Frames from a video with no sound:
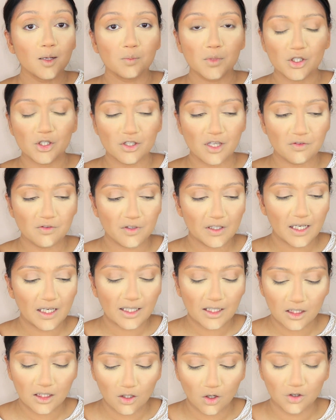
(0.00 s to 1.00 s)
because I feel
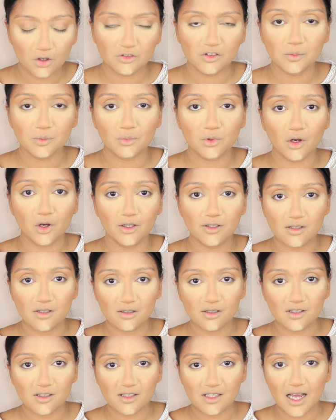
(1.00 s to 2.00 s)
like a lot of the
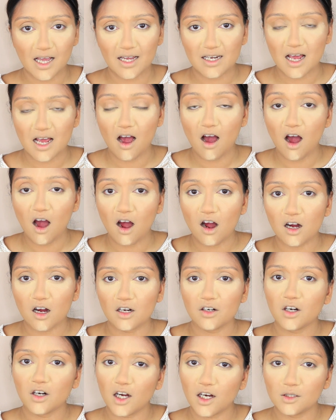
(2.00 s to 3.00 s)
bronzers that
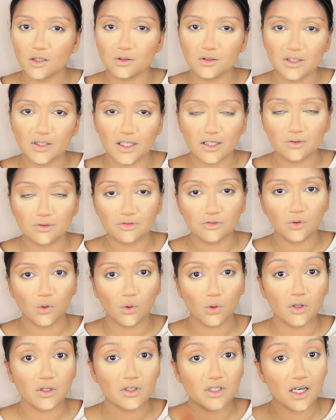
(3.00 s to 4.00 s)
are out there
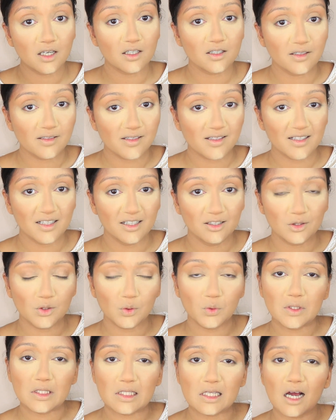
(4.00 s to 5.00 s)
for darker skin
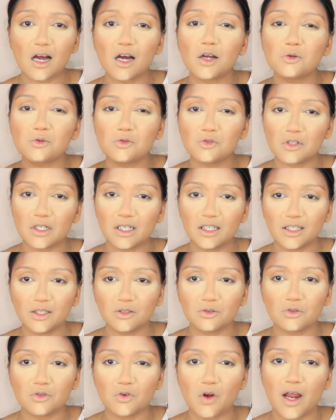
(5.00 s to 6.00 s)
tones are really
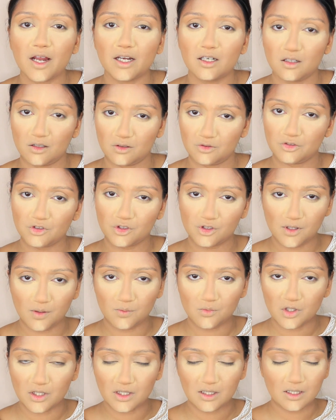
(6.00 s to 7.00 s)
red for
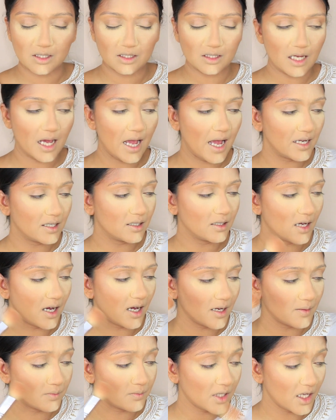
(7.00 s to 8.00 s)
some reason, and
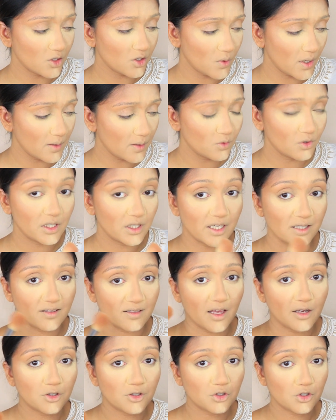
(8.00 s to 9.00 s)
that's why I'm really
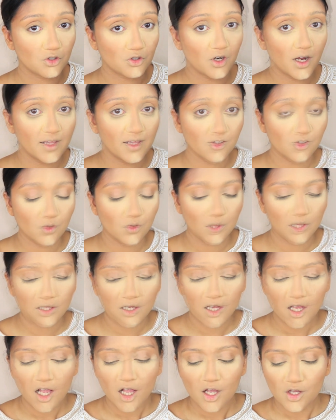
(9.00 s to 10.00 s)
excited to try this
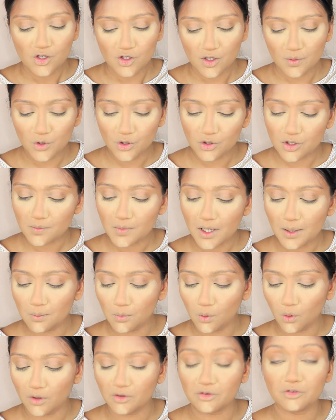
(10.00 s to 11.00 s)
one. So I'm using my
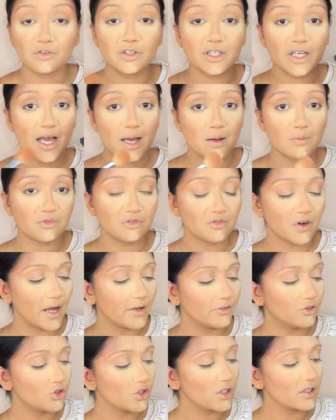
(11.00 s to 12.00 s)
Morphe
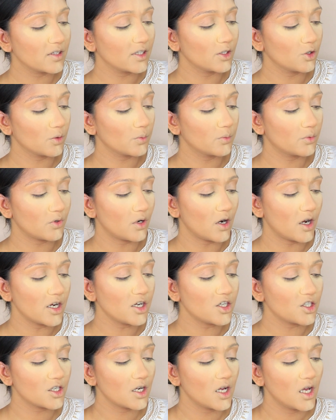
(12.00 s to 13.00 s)
M530
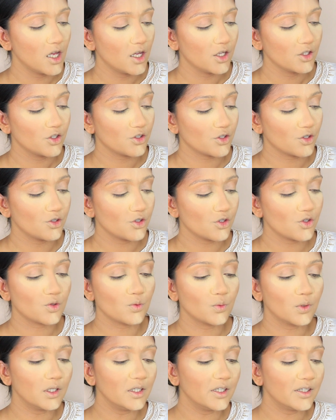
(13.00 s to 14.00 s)
brush. Just gonna
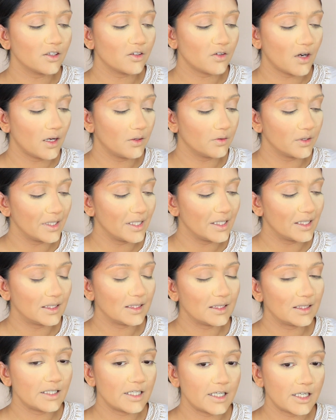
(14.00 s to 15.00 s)
swirl it around
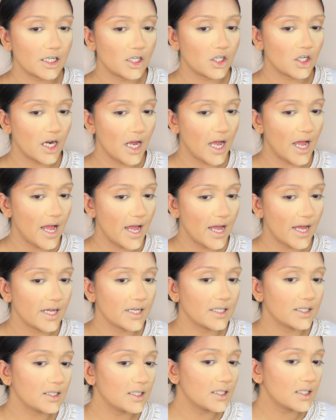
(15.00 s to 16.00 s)
in there
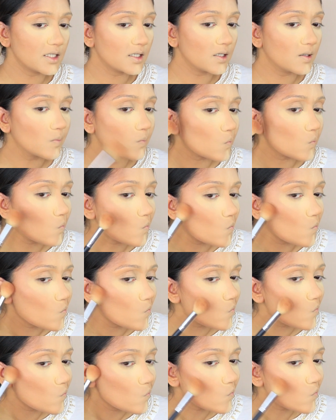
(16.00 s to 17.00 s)
and
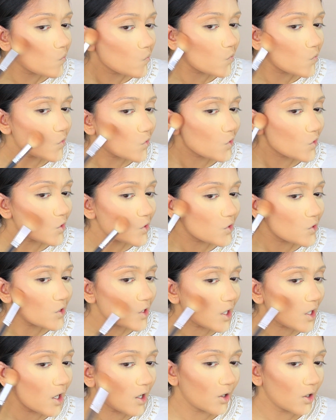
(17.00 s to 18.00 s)

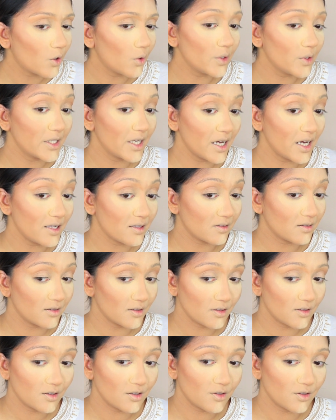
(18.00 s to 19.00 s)
just oh yes,
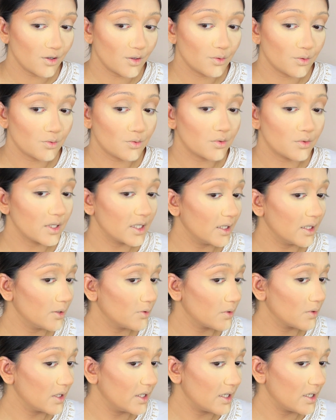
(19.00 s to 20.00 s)
this is a
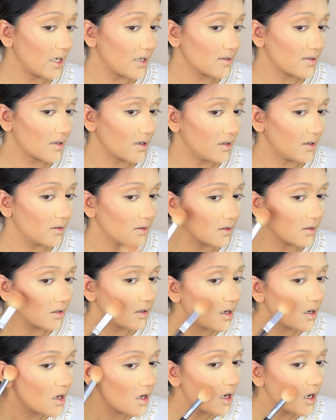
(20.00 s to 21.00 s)
really nice color.
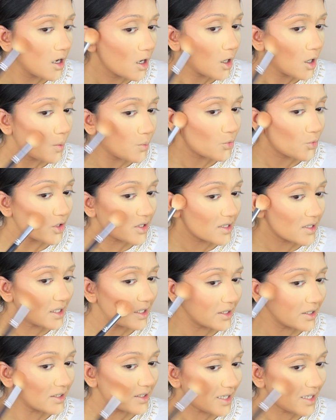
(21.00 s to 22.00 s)

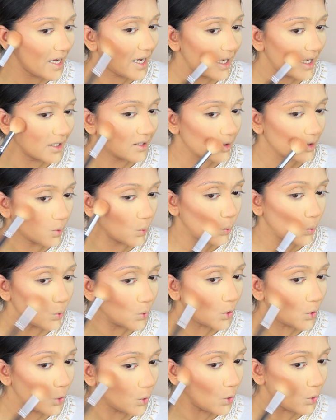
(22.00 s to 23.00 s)
Brazilian tan.
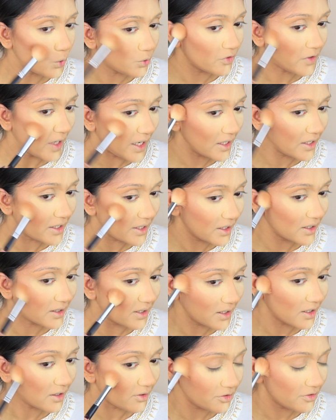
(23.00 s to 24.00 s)
Woohoo! Finally, I
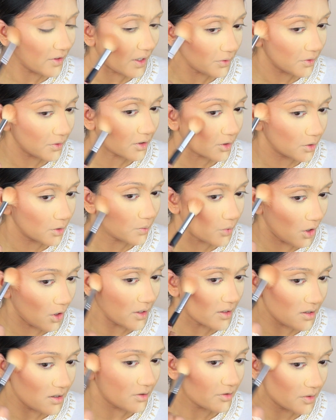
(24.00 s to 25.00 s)
think I found a good
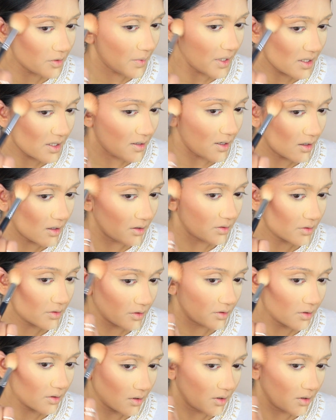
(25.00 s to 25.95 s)
bronzer for myself.